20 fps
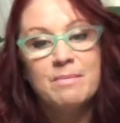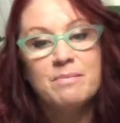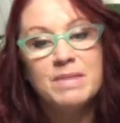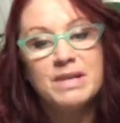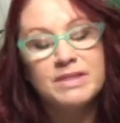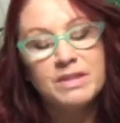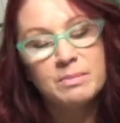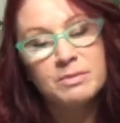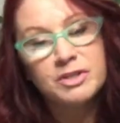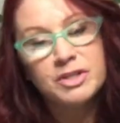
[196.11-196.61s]

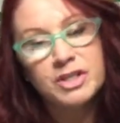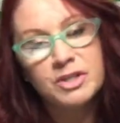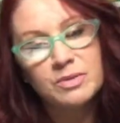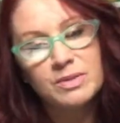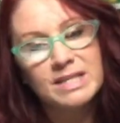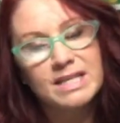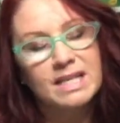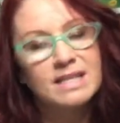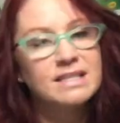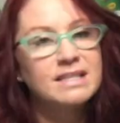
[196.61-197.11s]
Myth number two
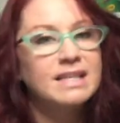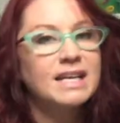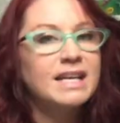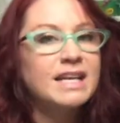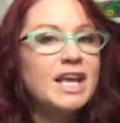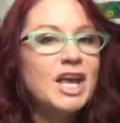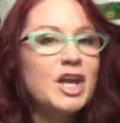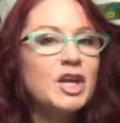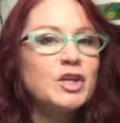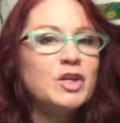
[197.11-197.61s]
says
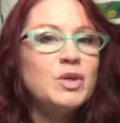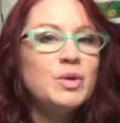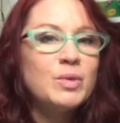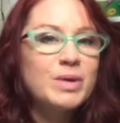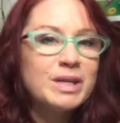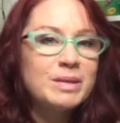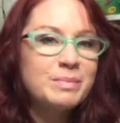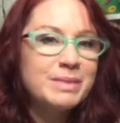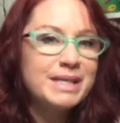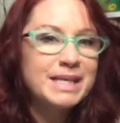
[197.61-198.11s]
that you
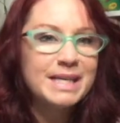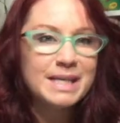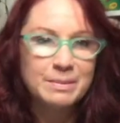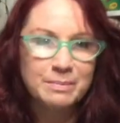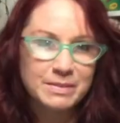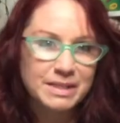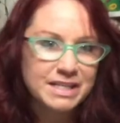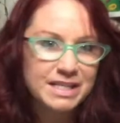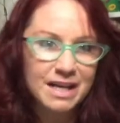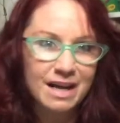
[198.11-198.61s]
can be
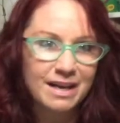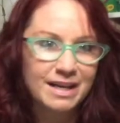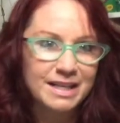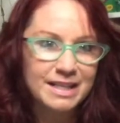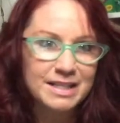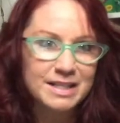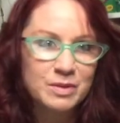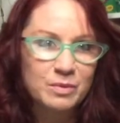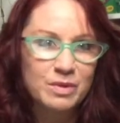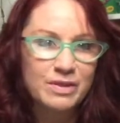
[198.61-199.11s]

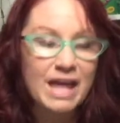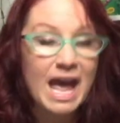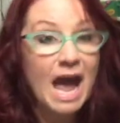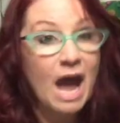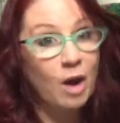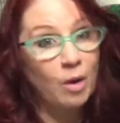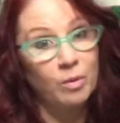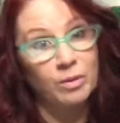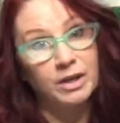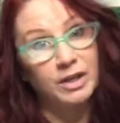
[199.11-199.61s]
hypnotized
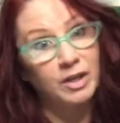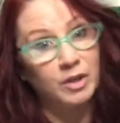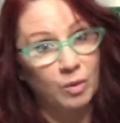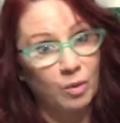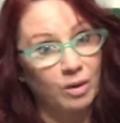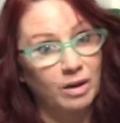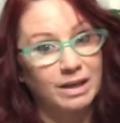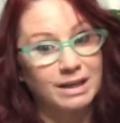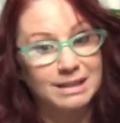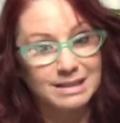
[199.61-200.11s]
without
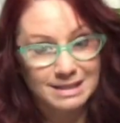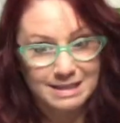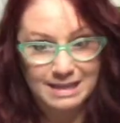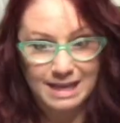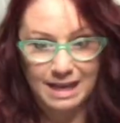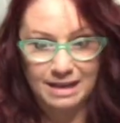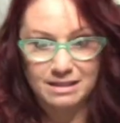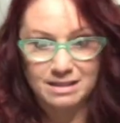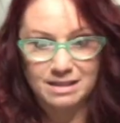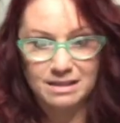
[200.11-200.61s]
your
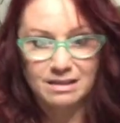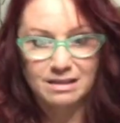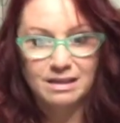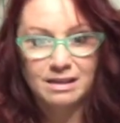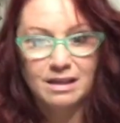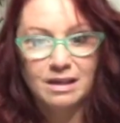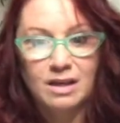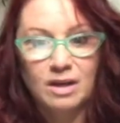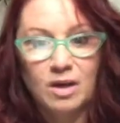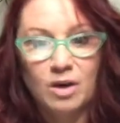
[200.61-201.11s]
consent.
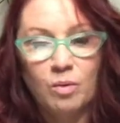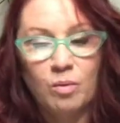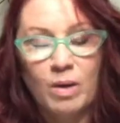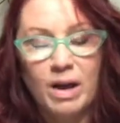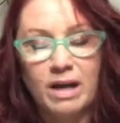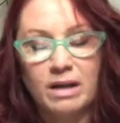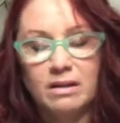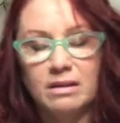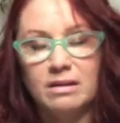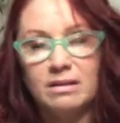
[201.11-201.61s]

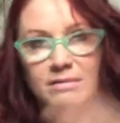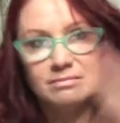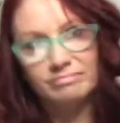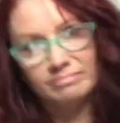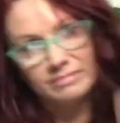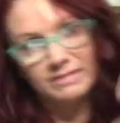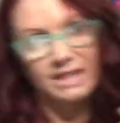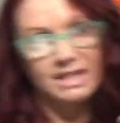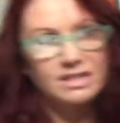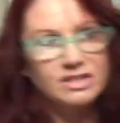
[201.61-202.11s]
Well,
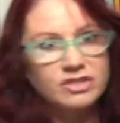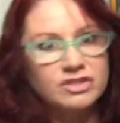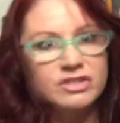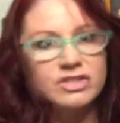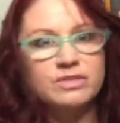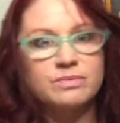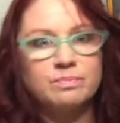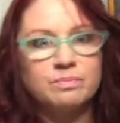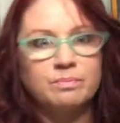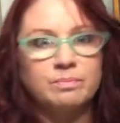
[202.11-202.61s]
let's
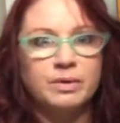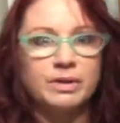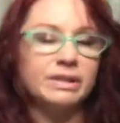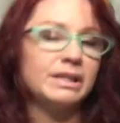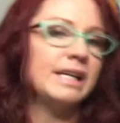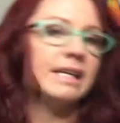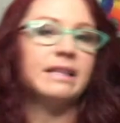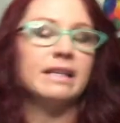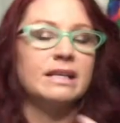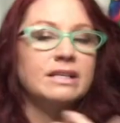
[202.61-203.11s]
just put it
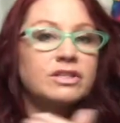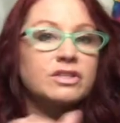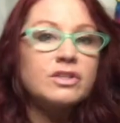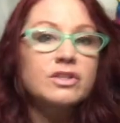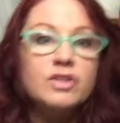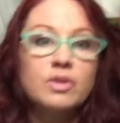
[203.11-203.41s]
like this.